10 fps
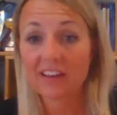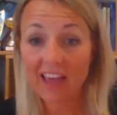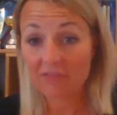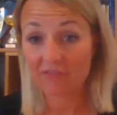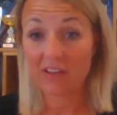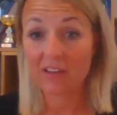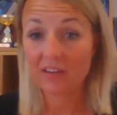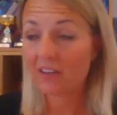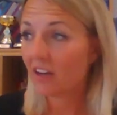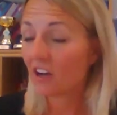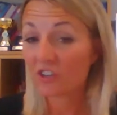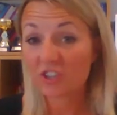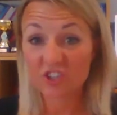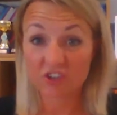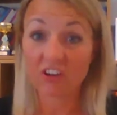caffeine,
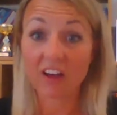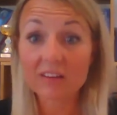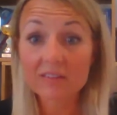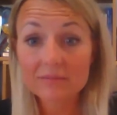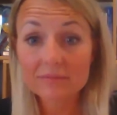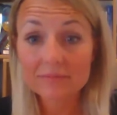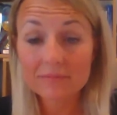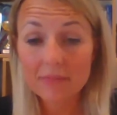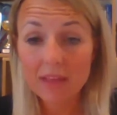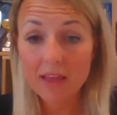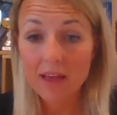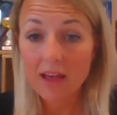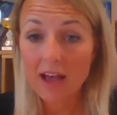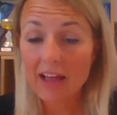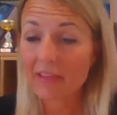sugar,
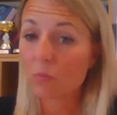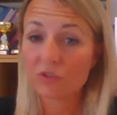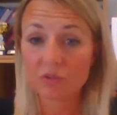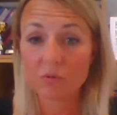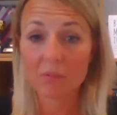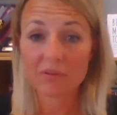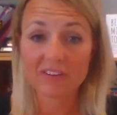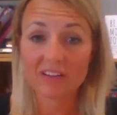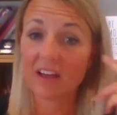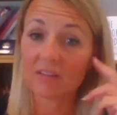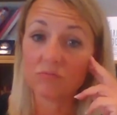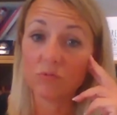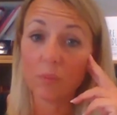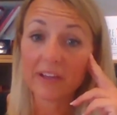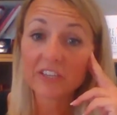and then wonder why we feel like
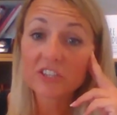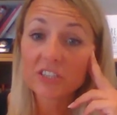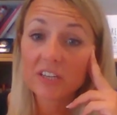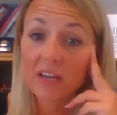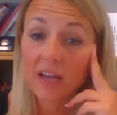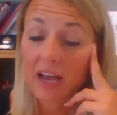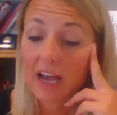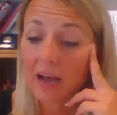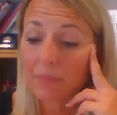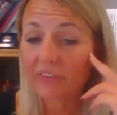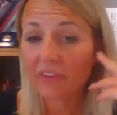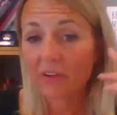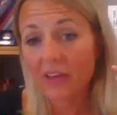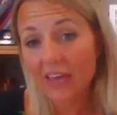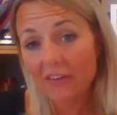rubbish?
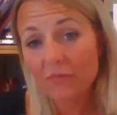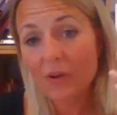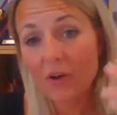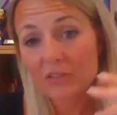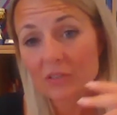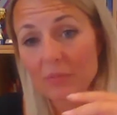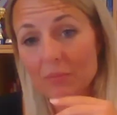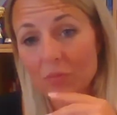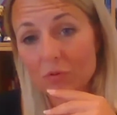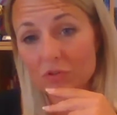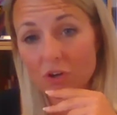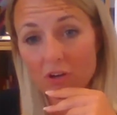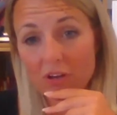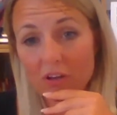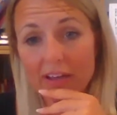So if we are to be more
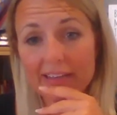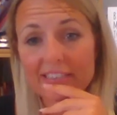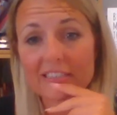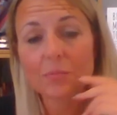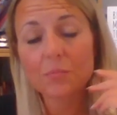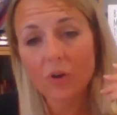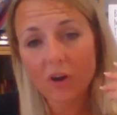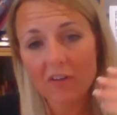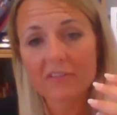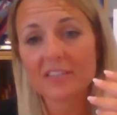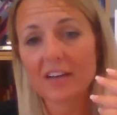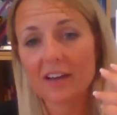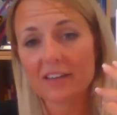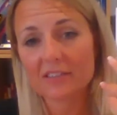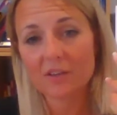toddler, it is to
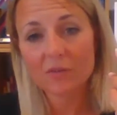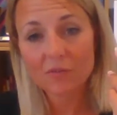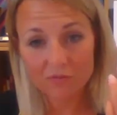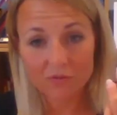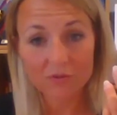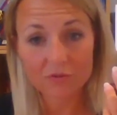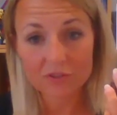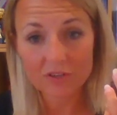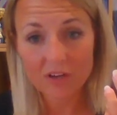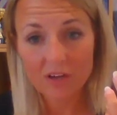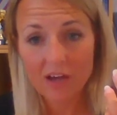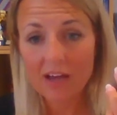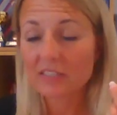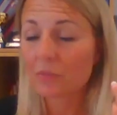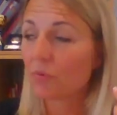prioritise food
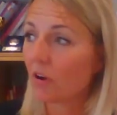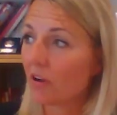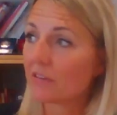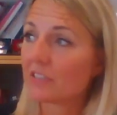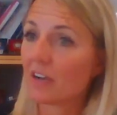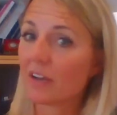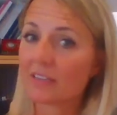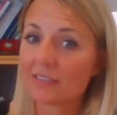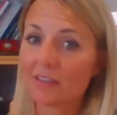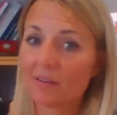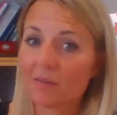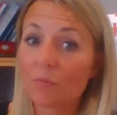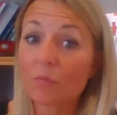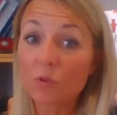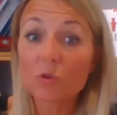and to prioritise
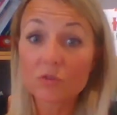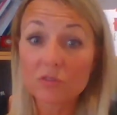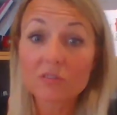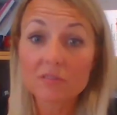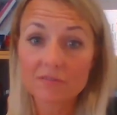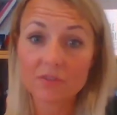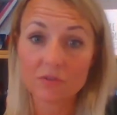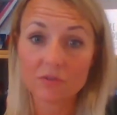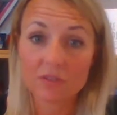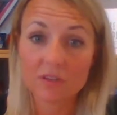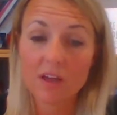good food.